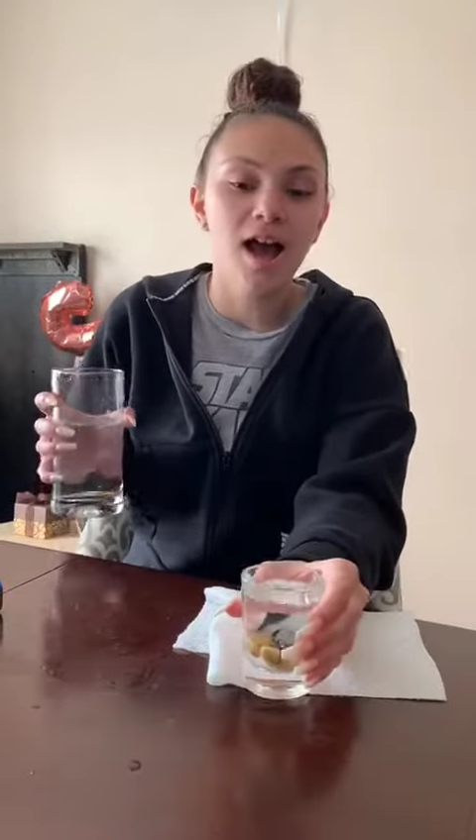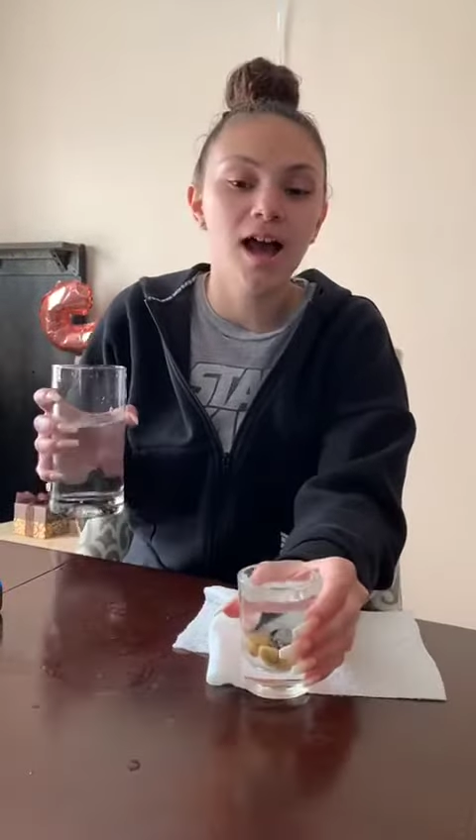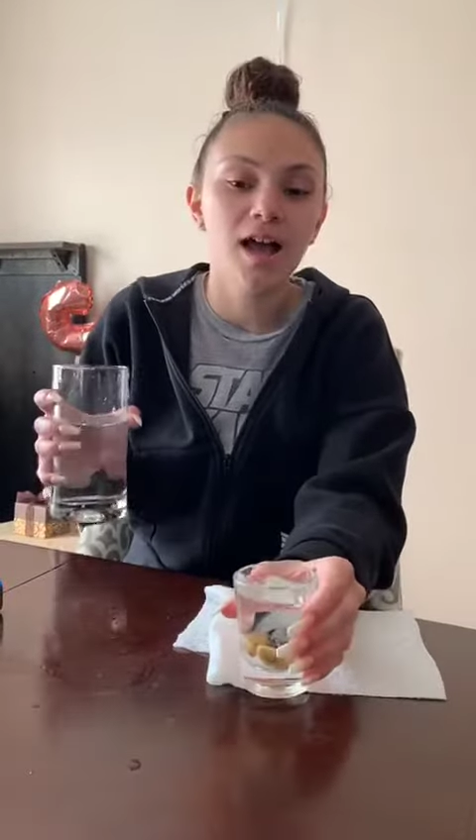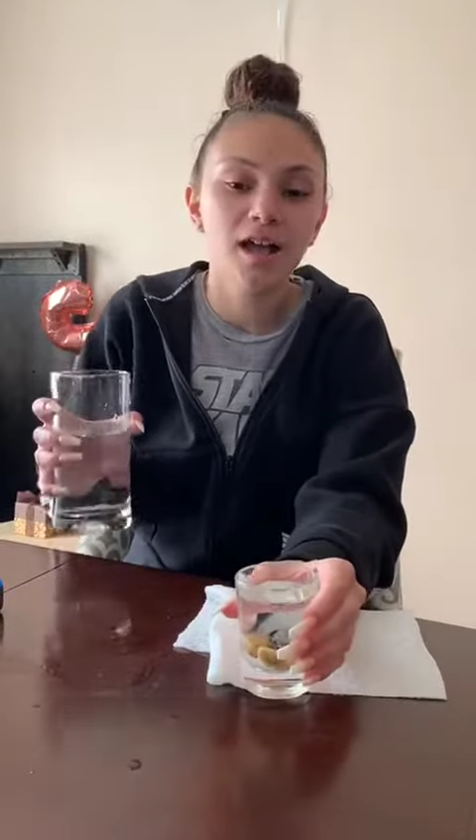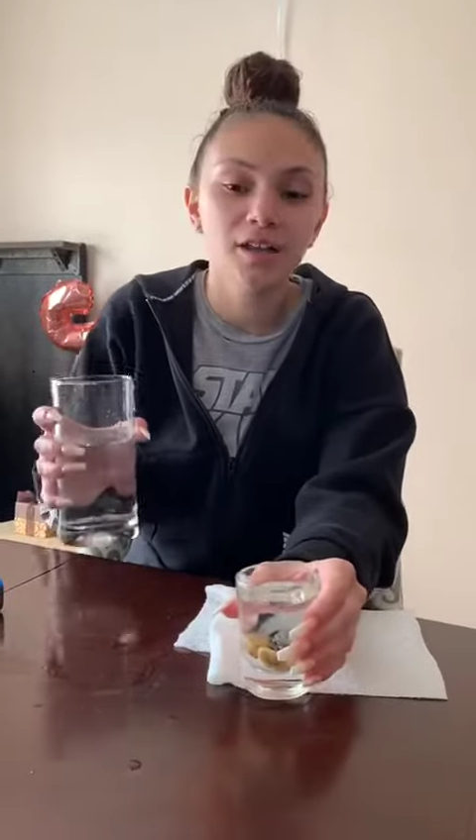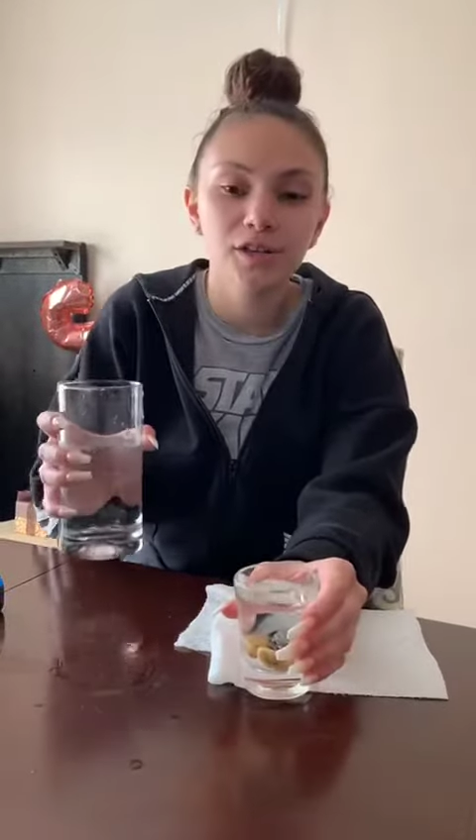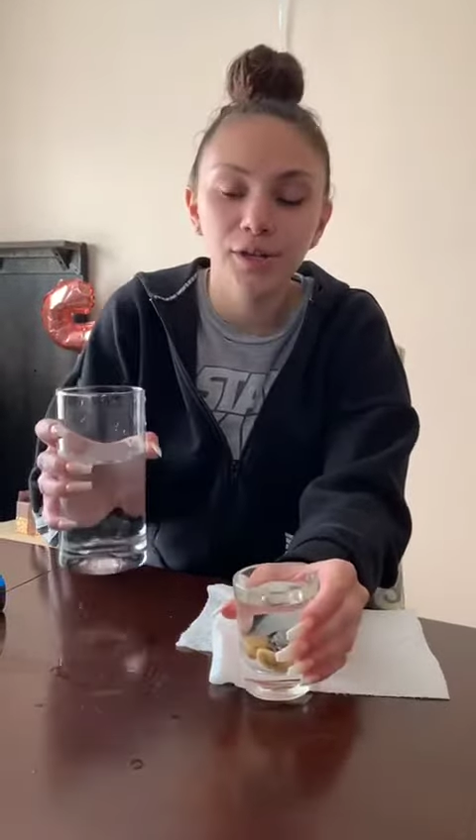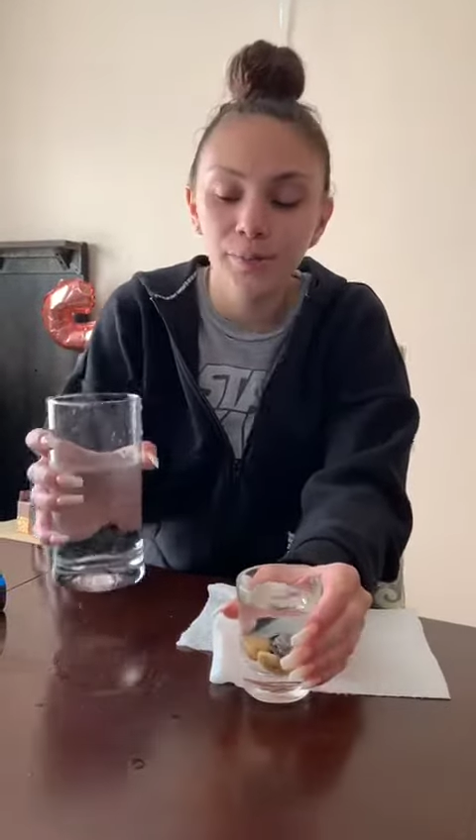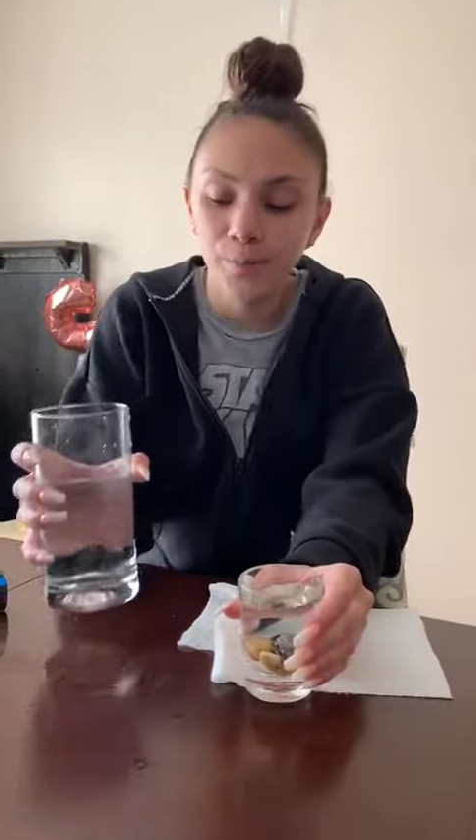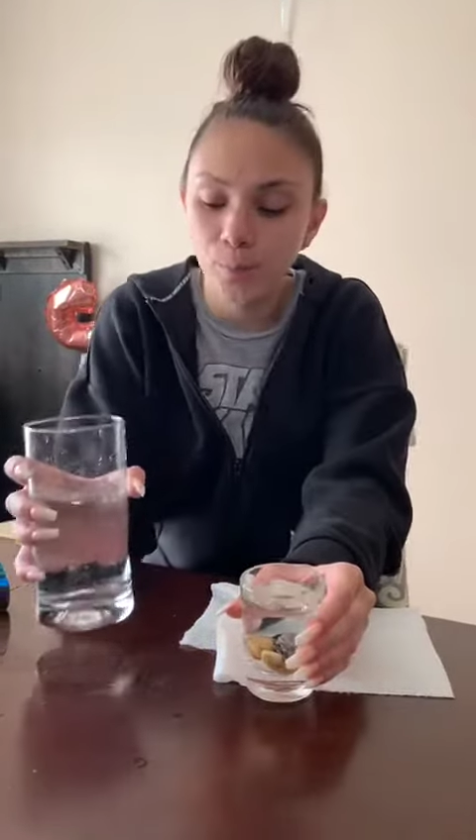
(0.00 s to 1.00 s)

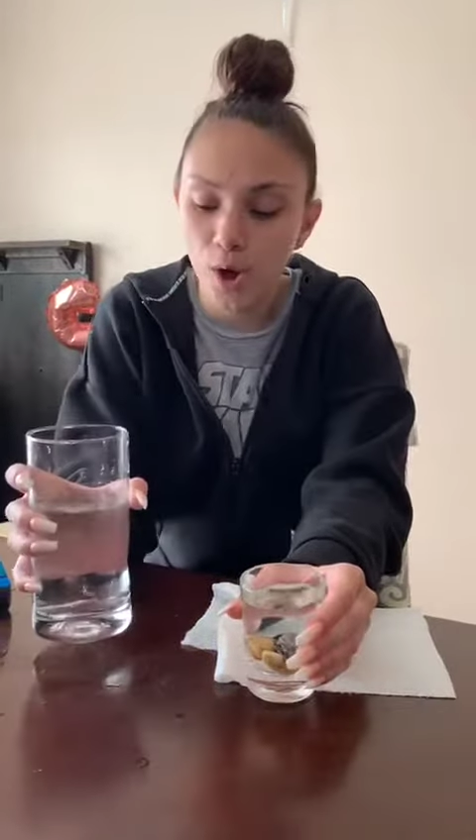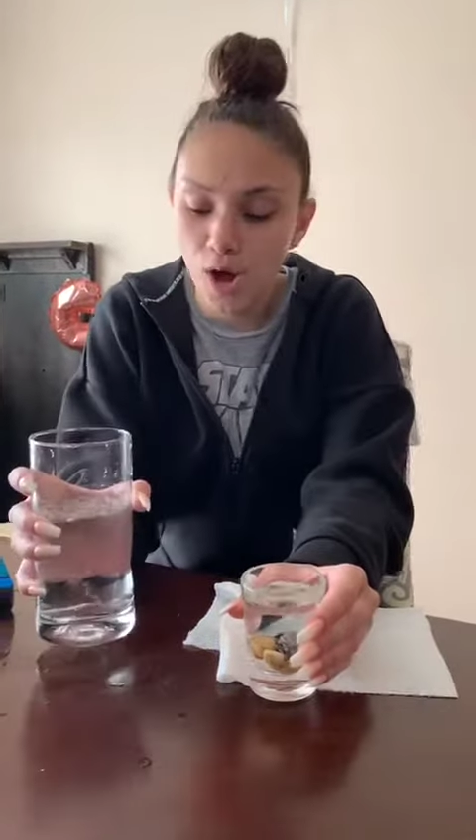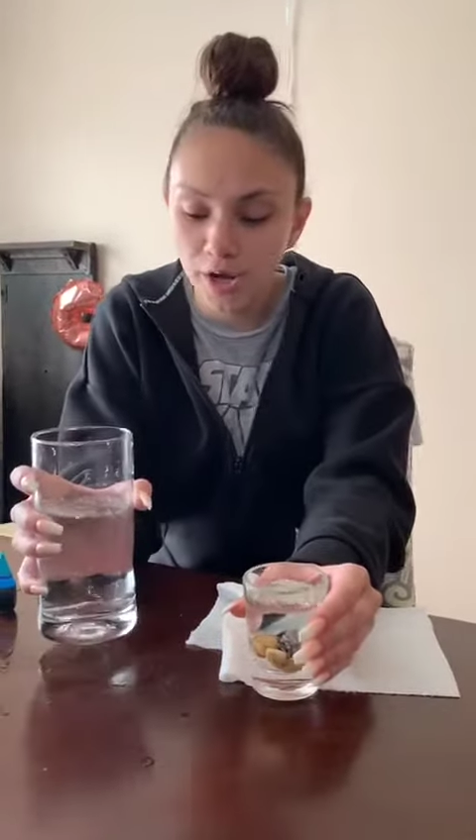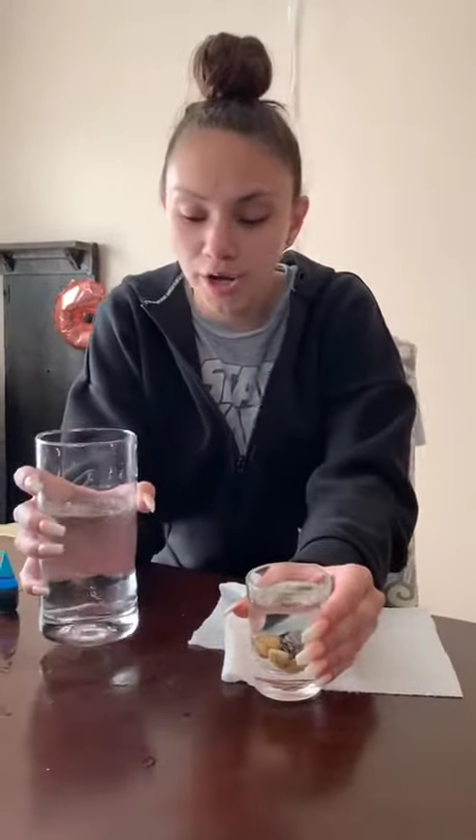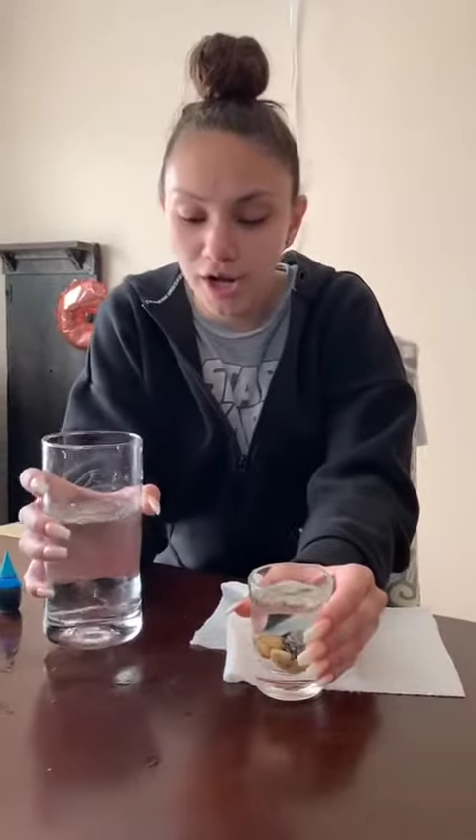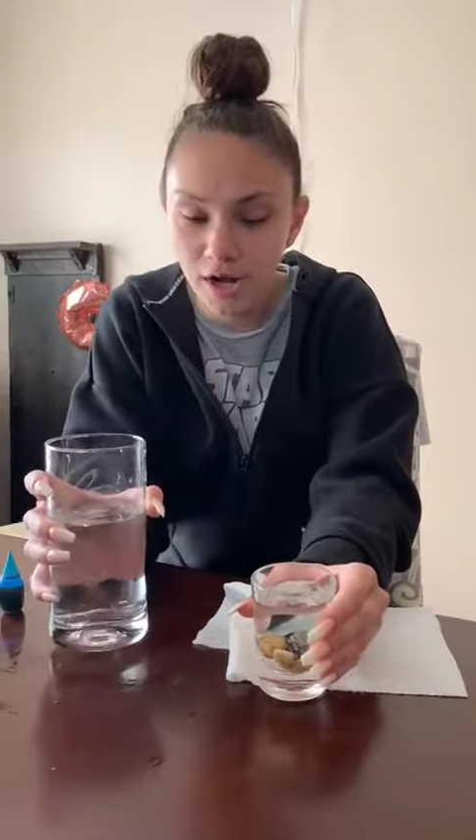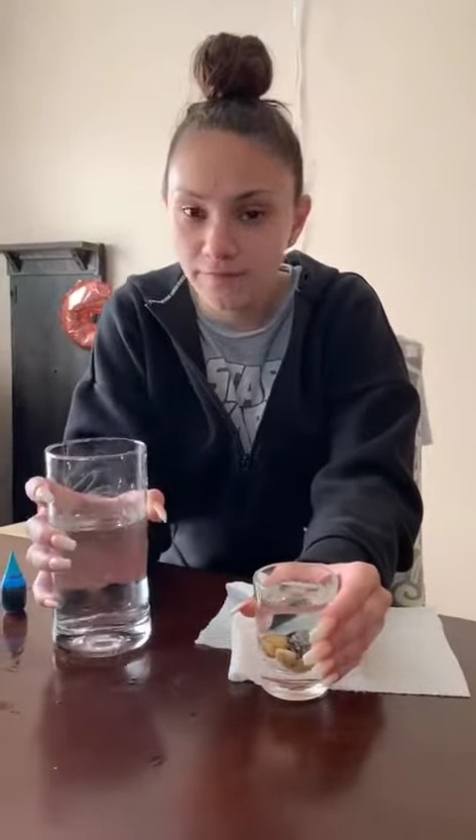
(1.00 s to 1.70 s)
underwater